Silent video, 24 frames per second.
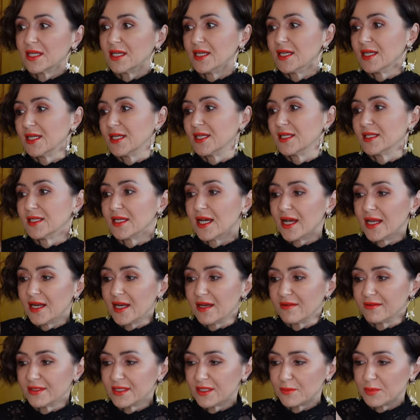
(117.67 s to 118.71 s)
and I
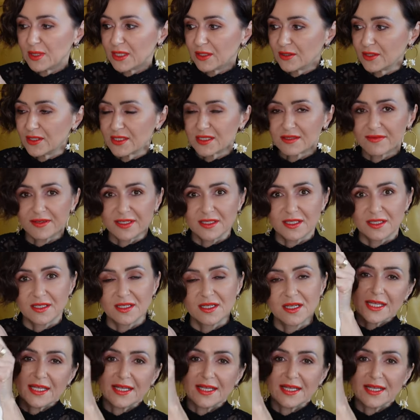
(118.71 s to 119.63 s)
love it about the sweater.